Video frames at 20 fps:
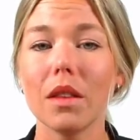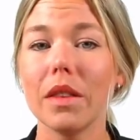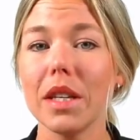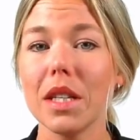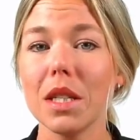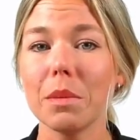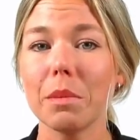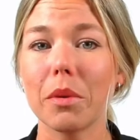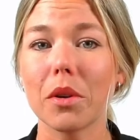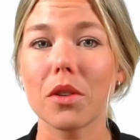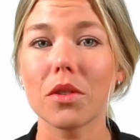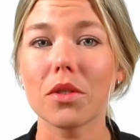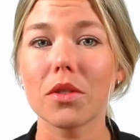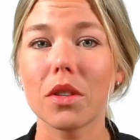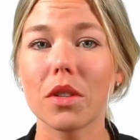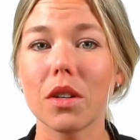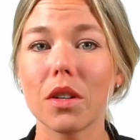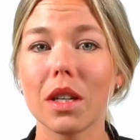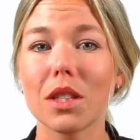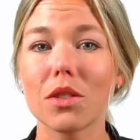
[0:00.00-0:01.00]
This
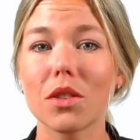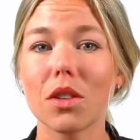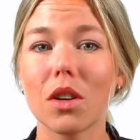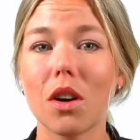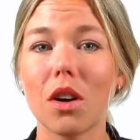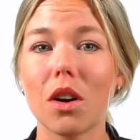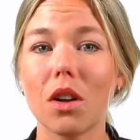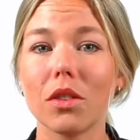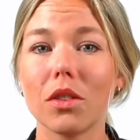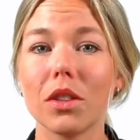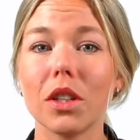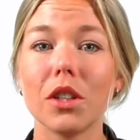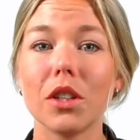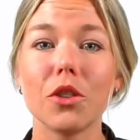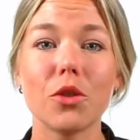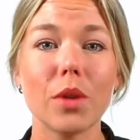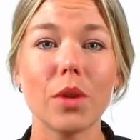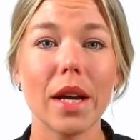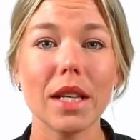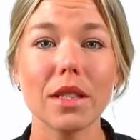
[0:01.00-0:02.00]
person is called
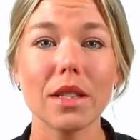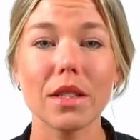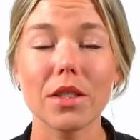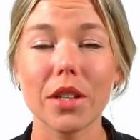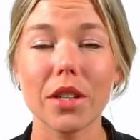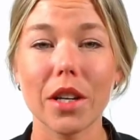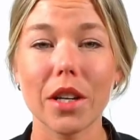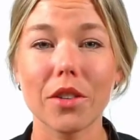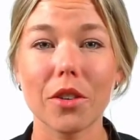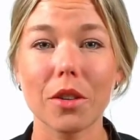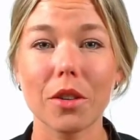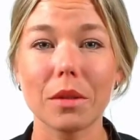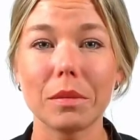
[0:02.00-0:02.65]
transgender.